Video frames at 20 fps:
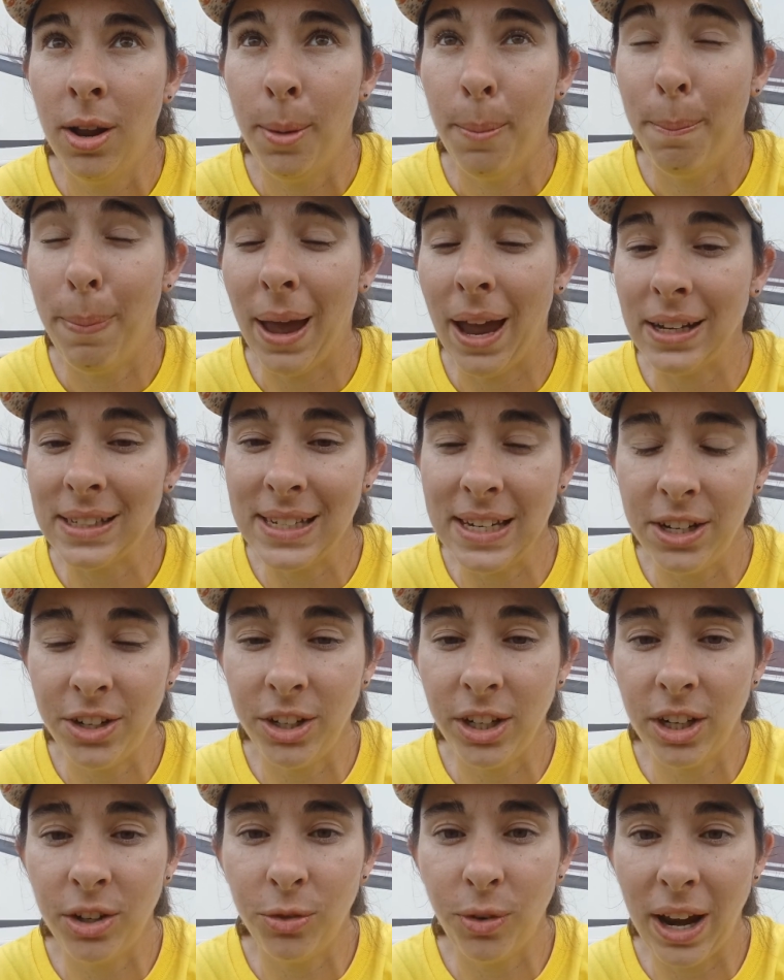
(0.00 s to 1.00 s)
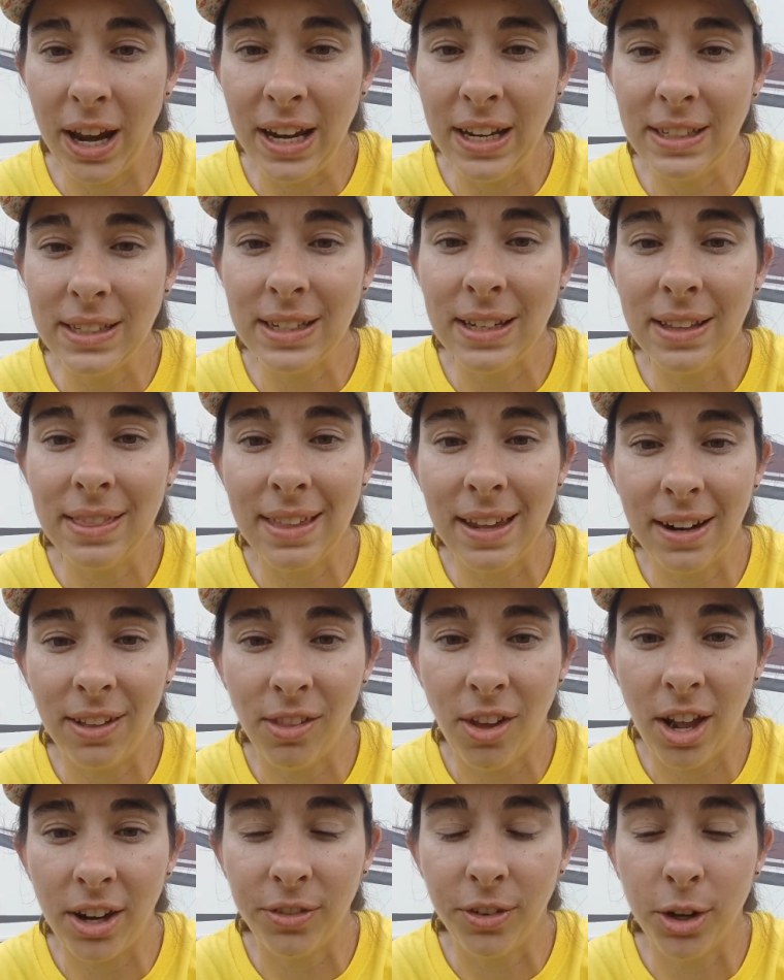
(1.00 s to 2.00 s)
bacteria rate than a
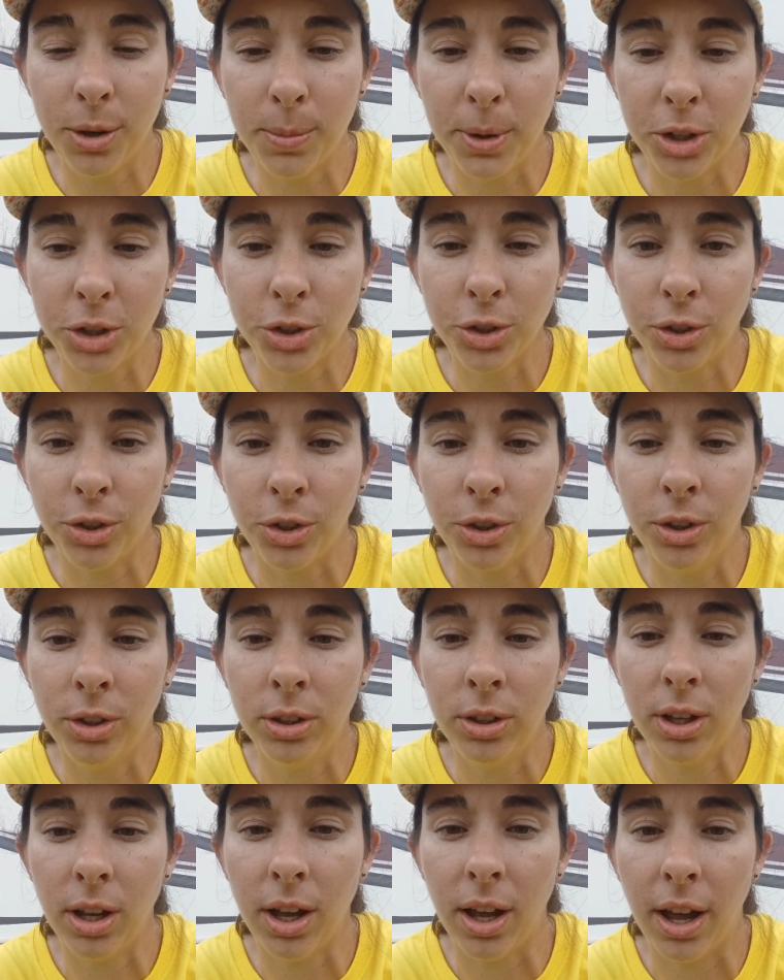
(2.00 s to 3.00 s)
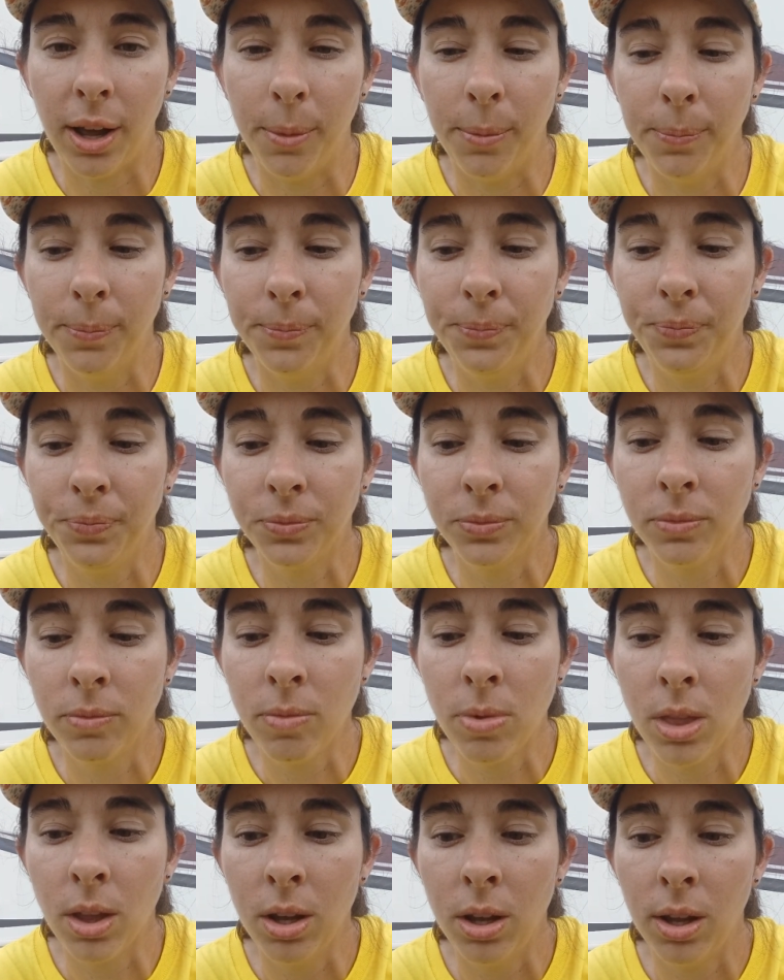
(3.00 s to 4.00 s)
lot of commercial um,
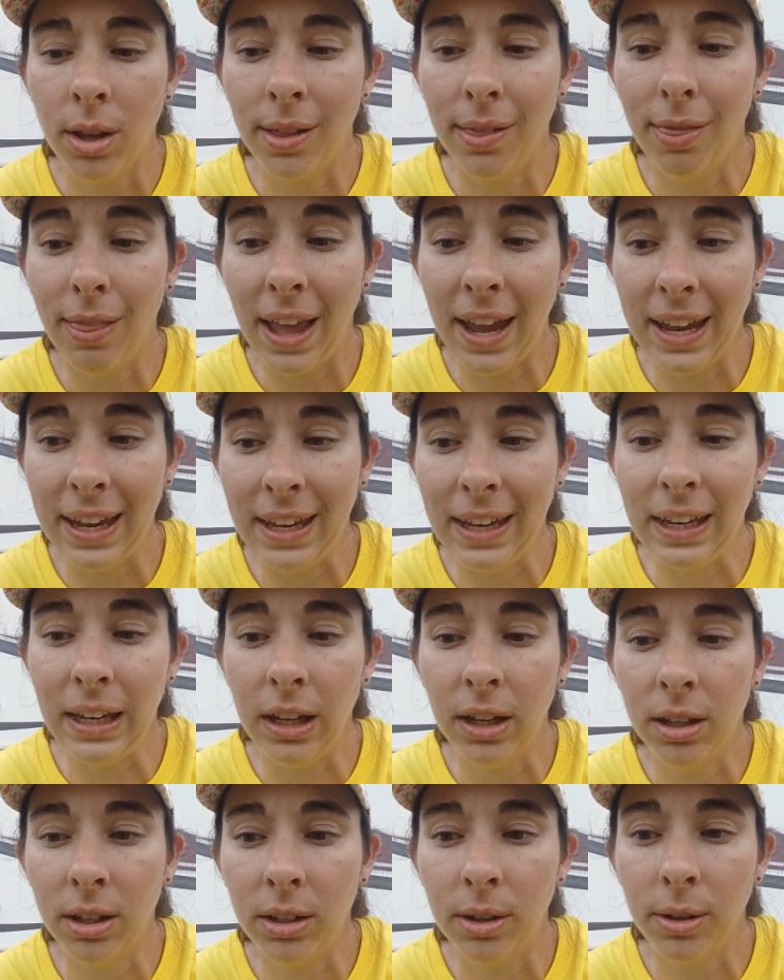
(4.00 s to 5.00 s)
laying